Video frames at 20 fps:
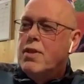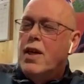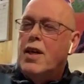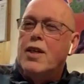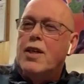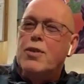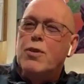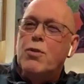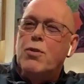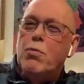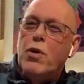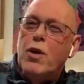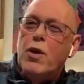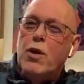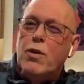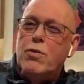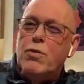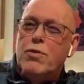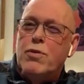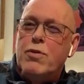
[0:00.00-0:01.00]
I do my
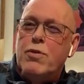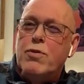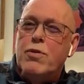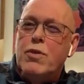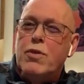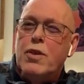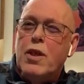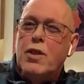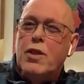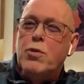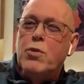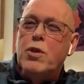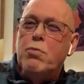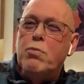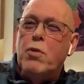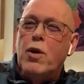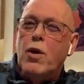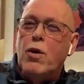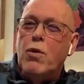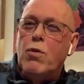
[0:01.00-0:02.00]
own. I do
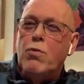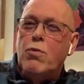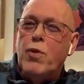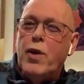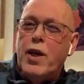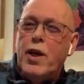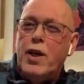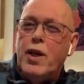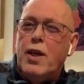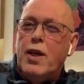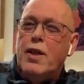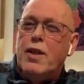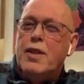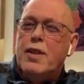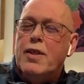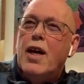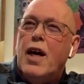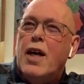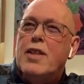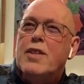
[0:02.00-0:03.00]
it my own way,
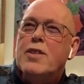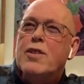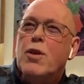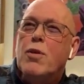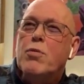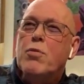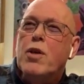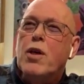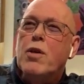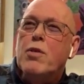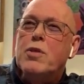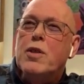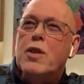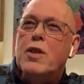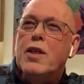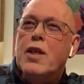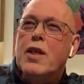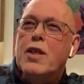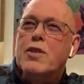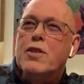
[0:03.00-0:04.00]
and sometimes
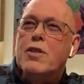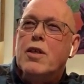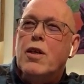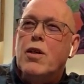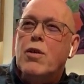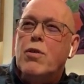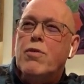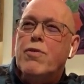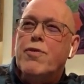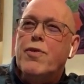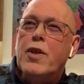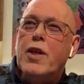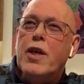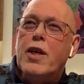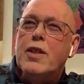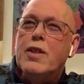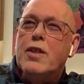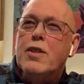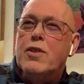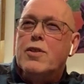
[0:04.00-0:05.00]
I get scolded for
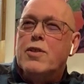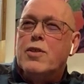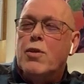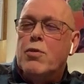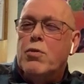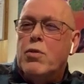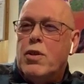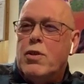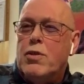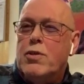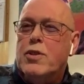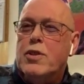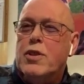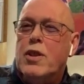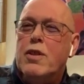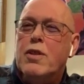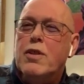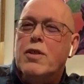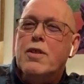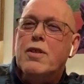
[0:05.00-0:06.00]
that, and sometimes
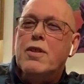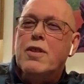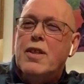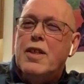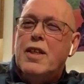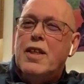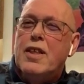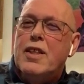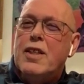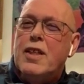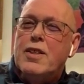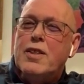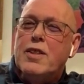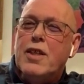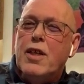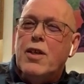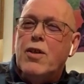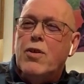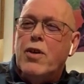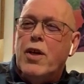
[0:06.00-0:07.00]
I, they
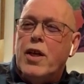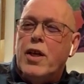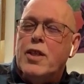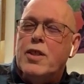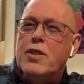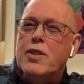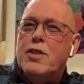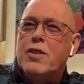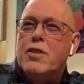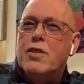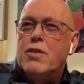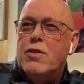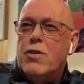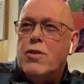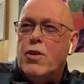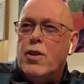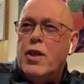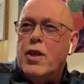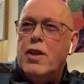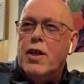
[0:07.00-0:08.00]
say, okay, it's
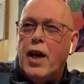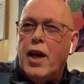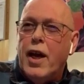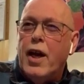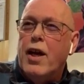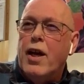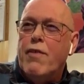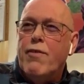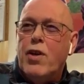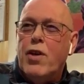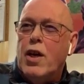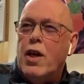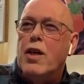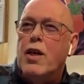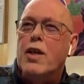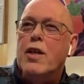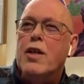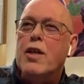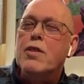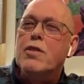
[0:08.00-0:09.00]
okay. We
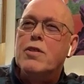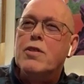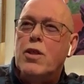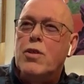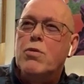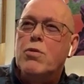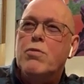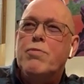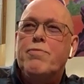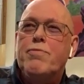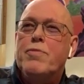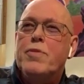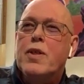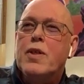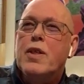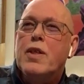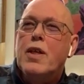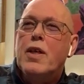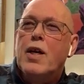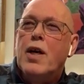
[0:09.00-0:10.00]
like it, so
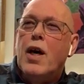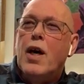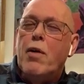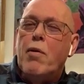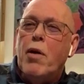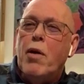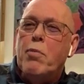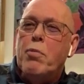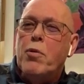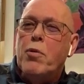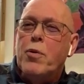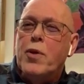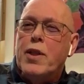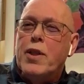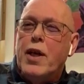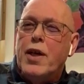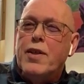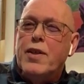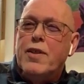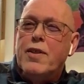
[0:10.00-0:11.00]
I'm happy
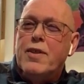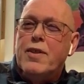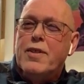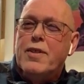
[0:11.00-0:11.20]
with that.